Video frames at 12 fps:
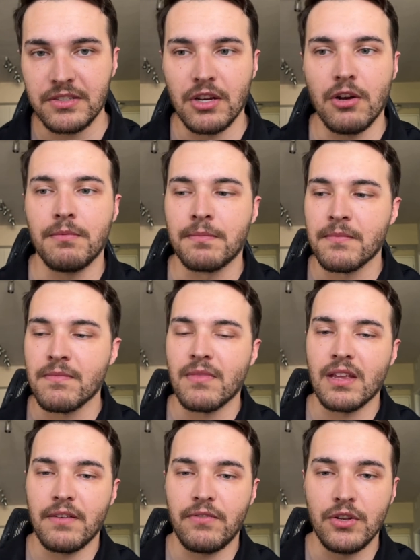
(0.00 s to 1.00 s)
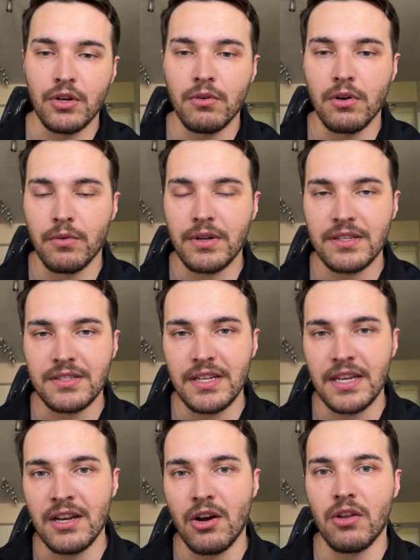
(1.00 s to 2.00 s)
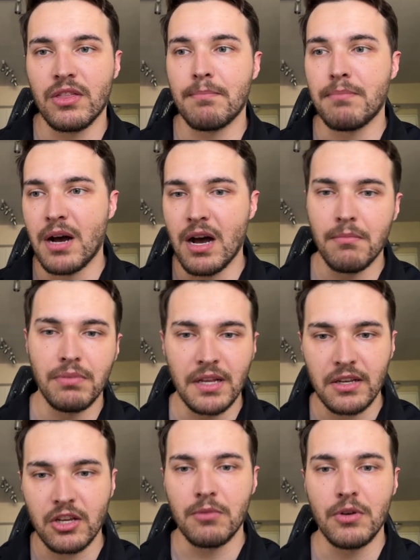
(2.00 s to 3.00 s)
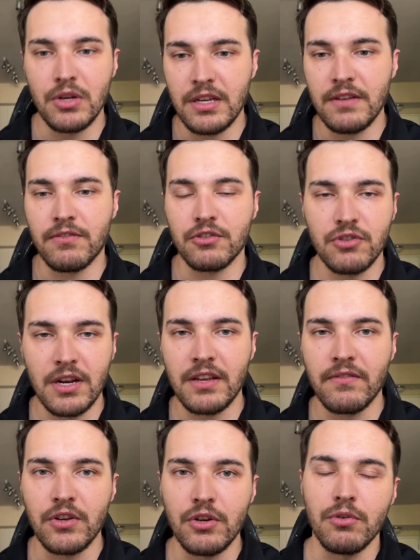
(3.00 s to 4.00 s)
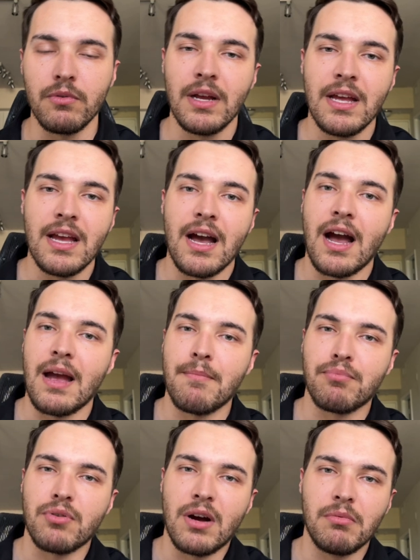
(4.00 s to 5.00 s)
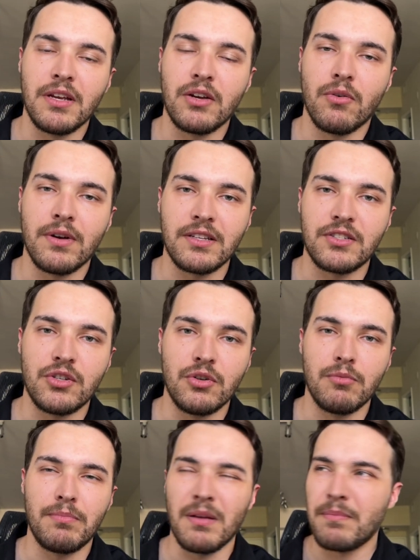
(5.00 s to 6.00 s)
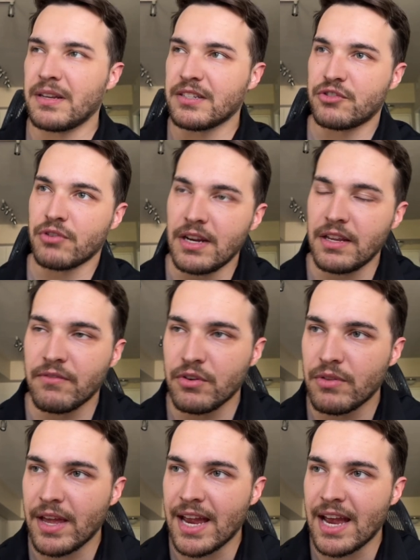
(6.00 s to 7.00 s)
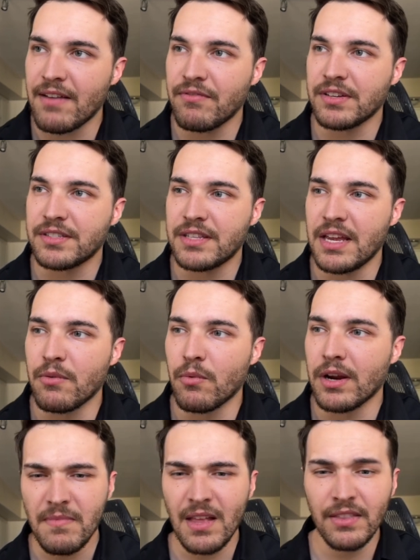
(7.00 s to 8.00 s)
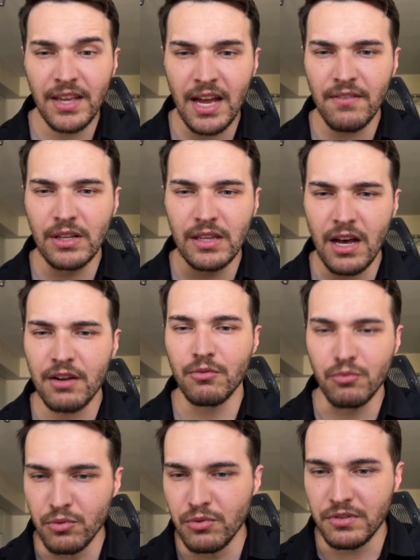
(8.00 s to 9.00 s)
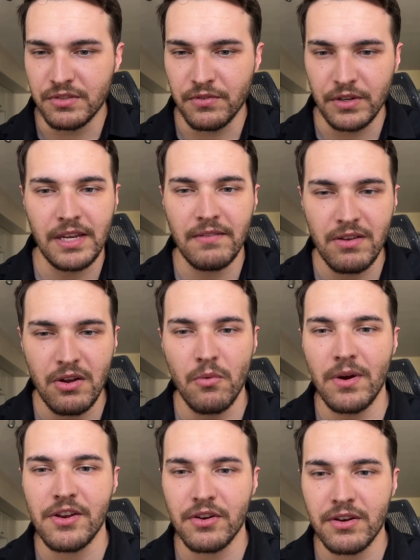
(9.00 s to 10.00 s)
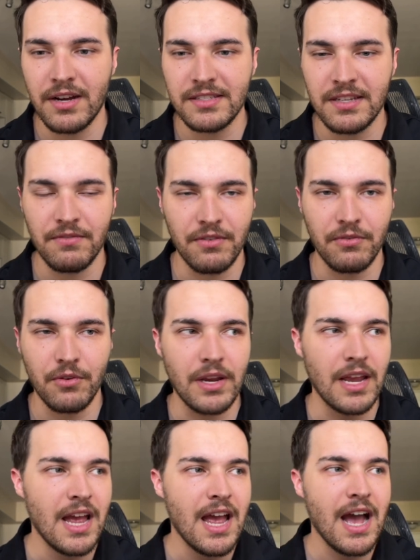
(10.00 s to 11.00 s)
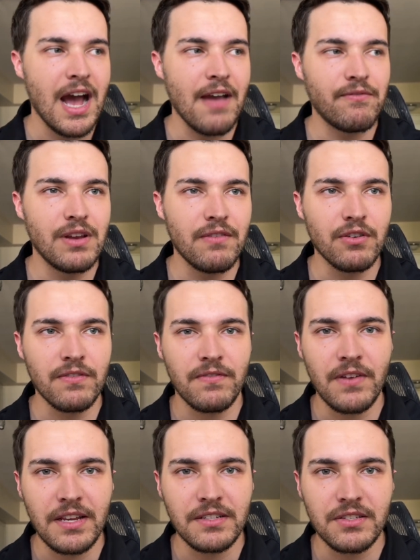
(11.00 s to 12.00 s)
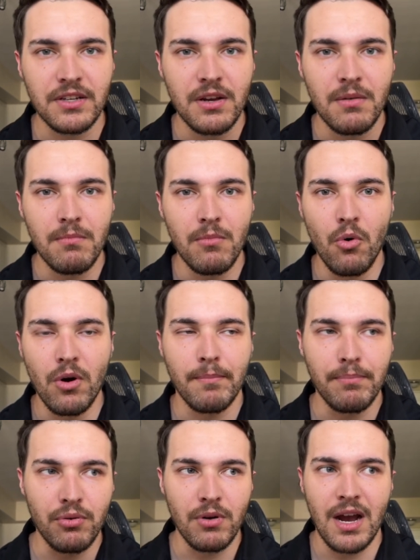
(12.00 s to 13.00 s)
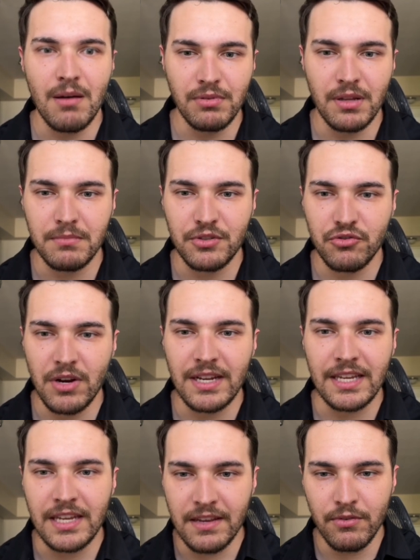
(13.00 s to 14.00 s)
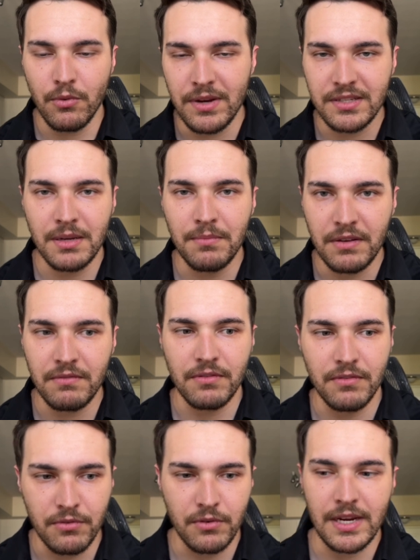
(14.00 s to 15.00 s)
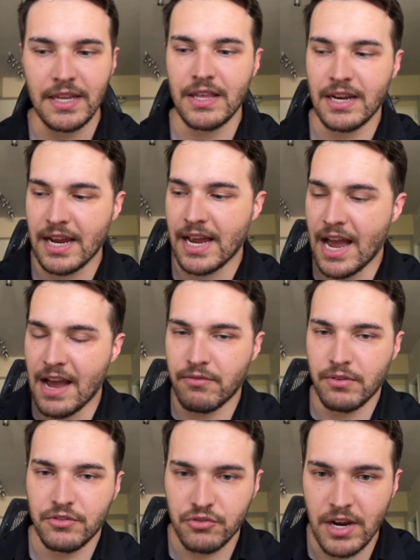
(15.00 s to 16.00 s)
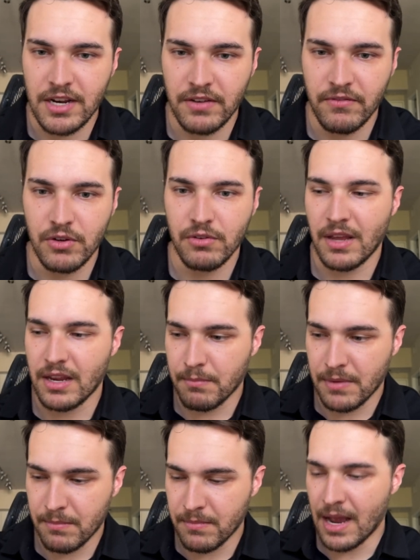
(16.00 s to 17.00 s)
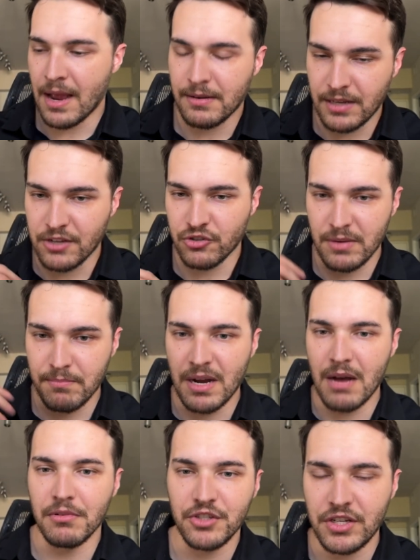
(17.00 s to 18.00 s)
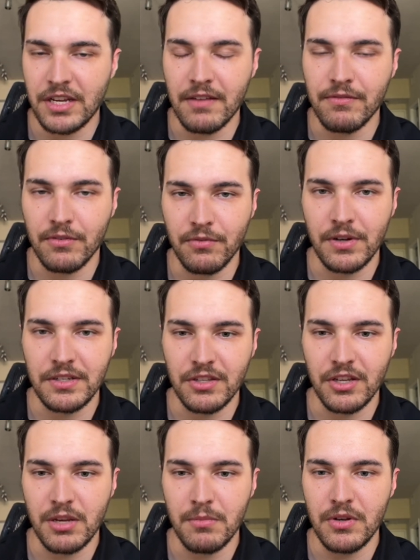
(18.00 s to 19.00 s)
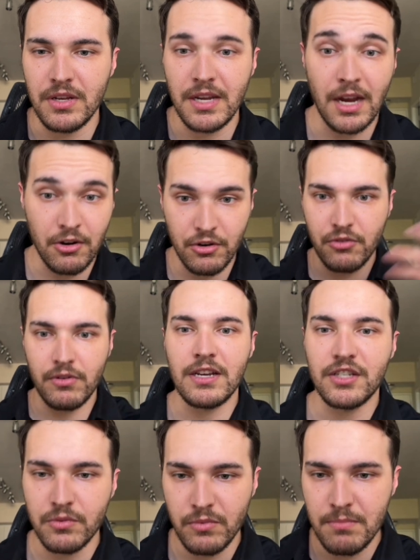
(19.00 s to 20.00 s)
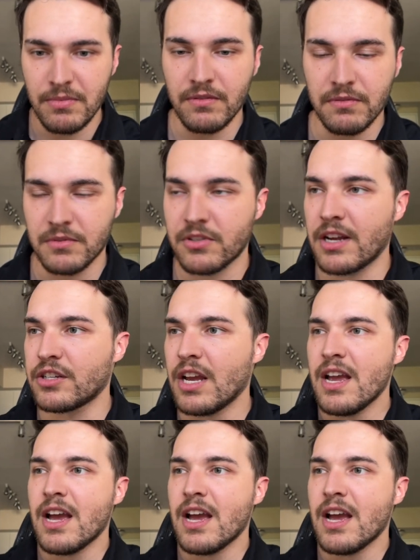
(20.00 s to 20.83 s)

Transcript: So if you don't already see it on the public community for TradingView, I'm probably going to, because TradingView, they have this thing where they have a lot of rules for giving away your content for free. I've never faced more problems trying to give away something for free than I have with TradingView. Like I tried publishing it for free to the community, our creation we built from scratch.